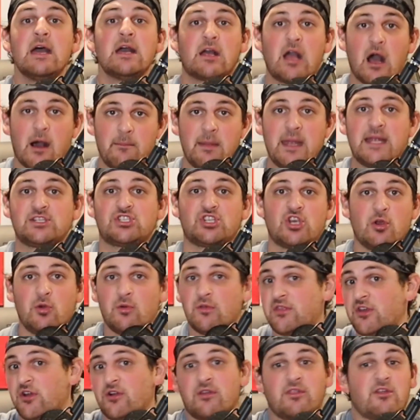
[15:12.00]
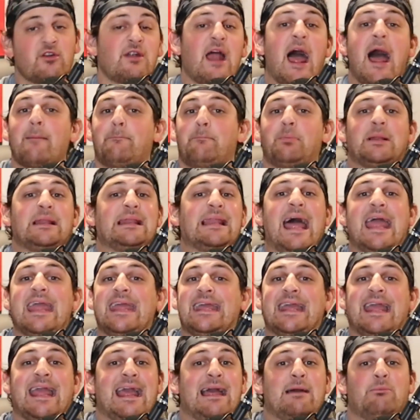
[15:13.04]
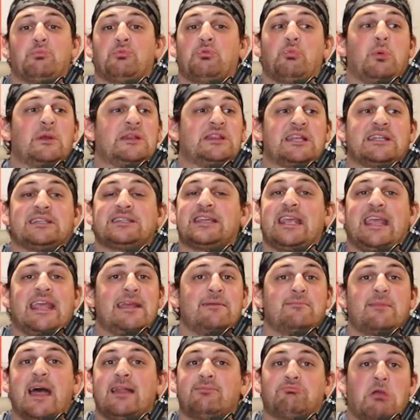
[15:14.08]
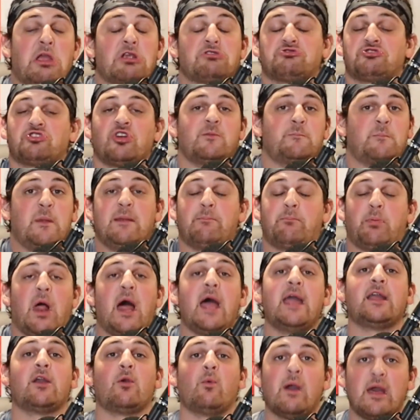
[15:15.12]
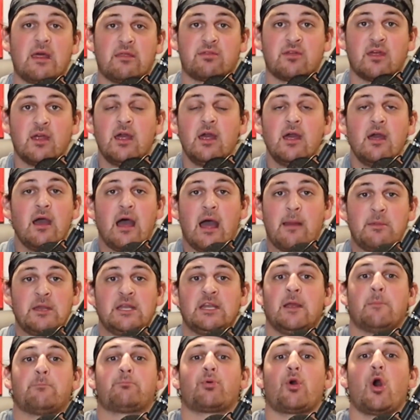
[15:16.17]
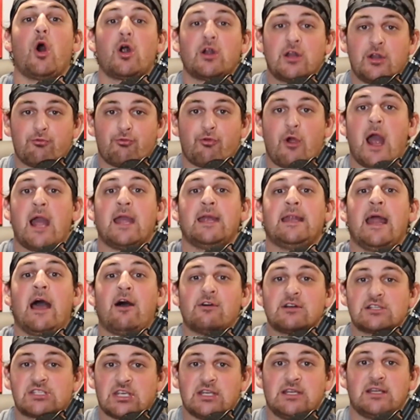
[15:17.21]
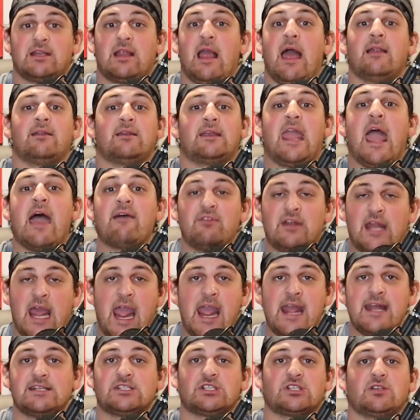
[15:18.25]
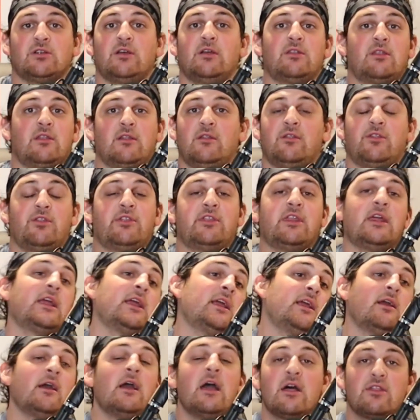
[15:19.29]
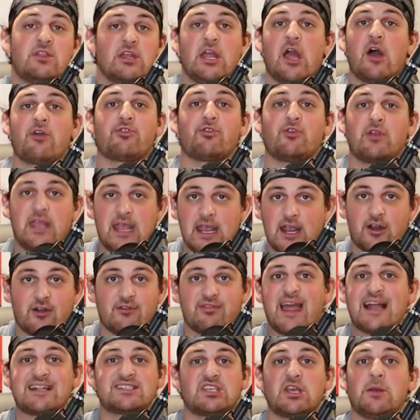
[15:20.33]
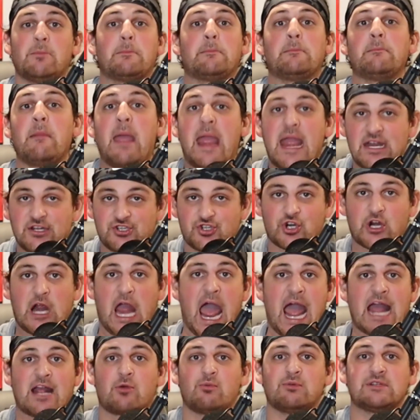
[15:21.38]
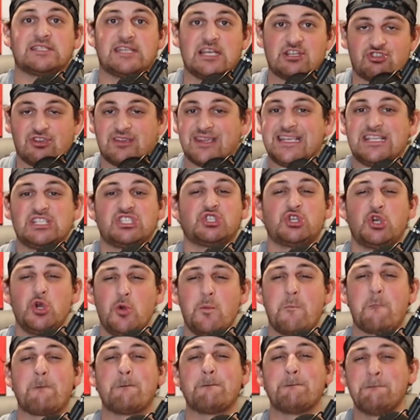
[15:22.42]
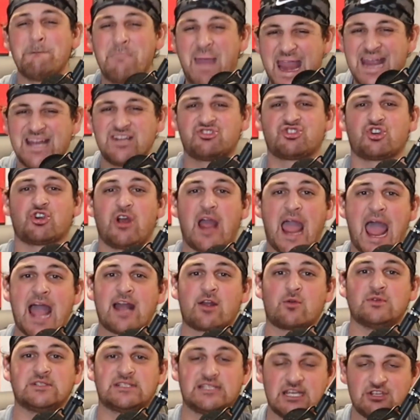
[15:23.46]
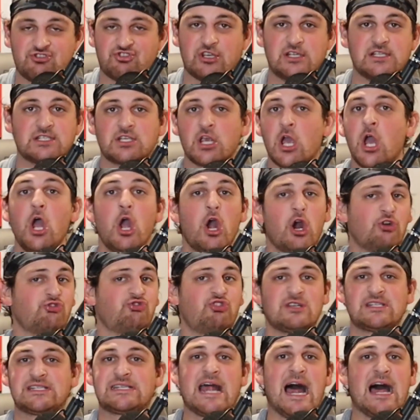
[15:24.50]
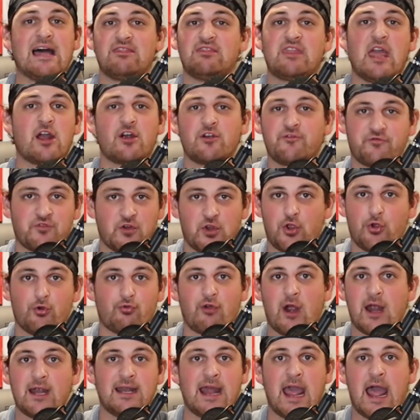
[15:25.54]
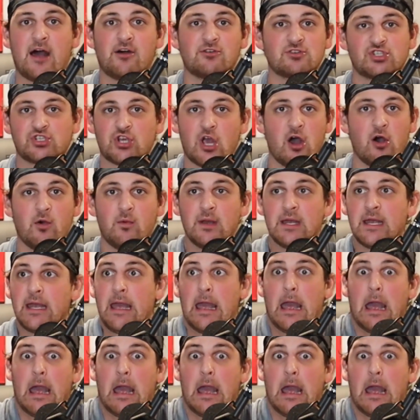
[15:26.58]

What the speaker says: come into they're not playing with the team that they should be playing with. I mean, you brought in Ryan Ellis and Kevin Hayes the other year. That's a major acquisition. These two major acquisitions are just not there for you right now. So,